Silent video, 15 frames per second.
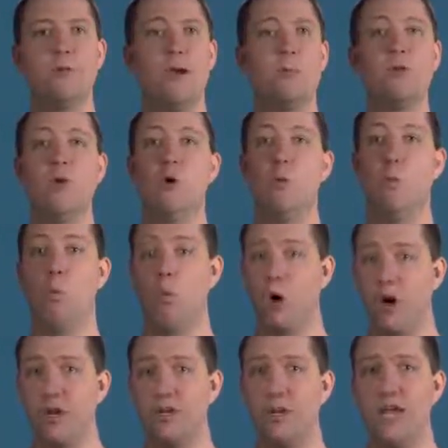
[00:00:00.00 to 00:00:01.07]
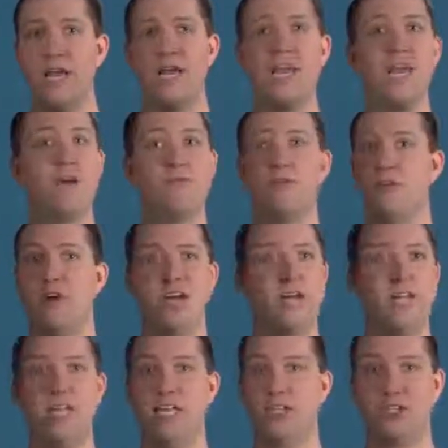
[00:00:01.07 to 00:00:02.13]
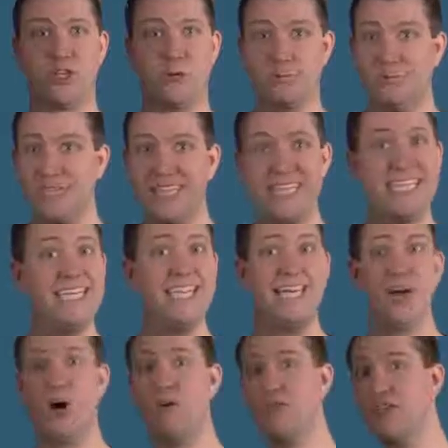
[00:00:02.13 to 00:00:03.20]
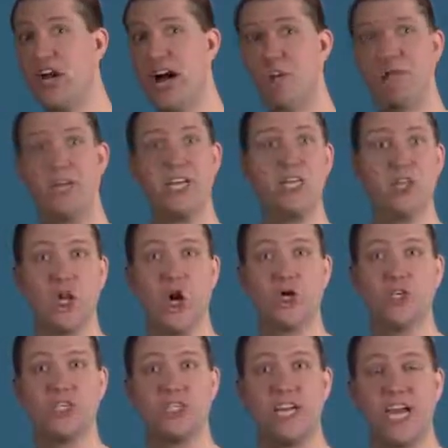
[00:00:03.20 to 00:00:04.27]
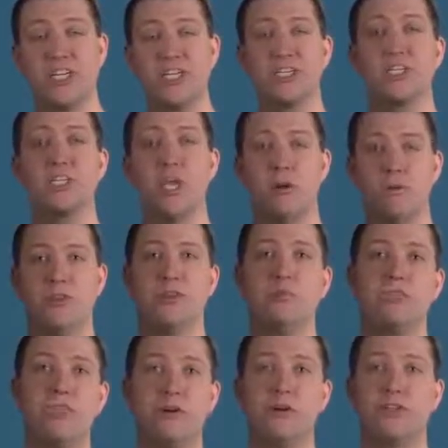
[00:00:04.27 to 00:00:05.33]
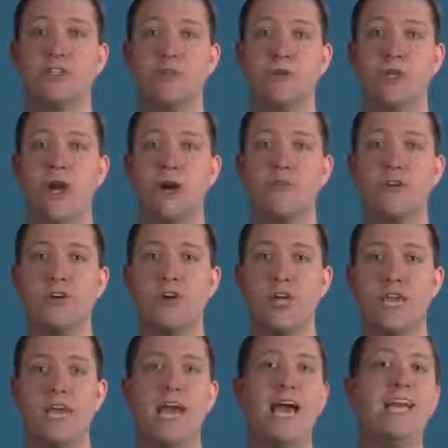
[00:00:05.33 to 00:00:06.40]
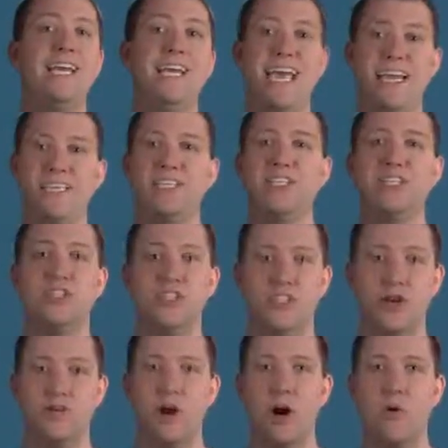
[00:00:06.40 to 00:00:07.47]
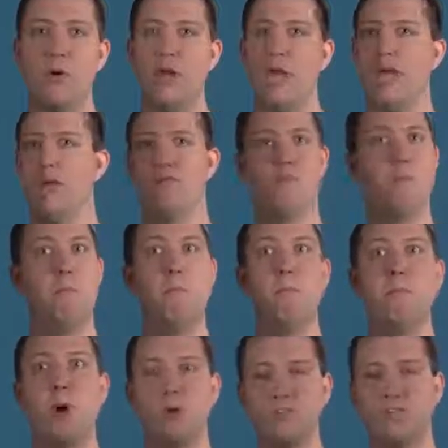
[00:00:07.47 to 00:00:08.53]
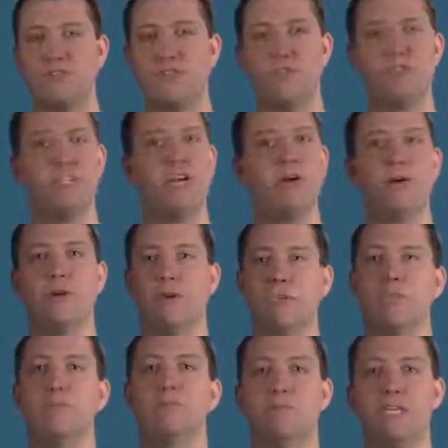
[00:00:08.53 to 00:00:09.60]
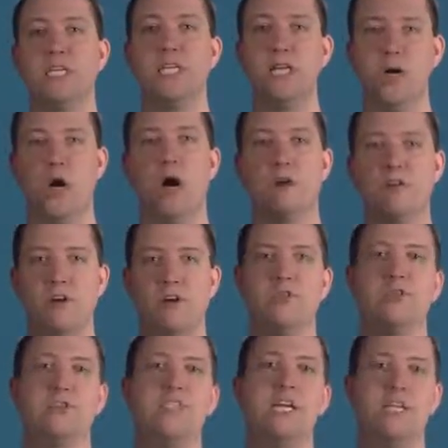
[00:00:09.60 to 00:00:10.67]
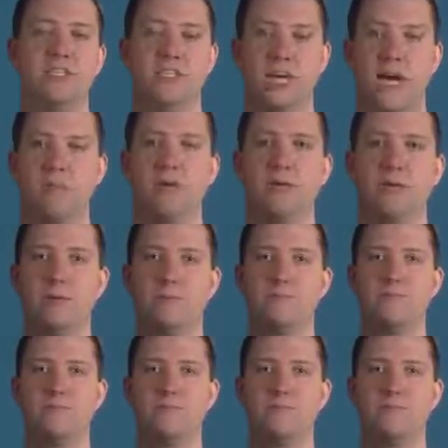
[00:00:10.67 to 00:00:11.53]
There might be a 1 if it's completely off topic in large sections, but the material is still covered. And again, it's a 0 if most of the material is completely off the stated topic.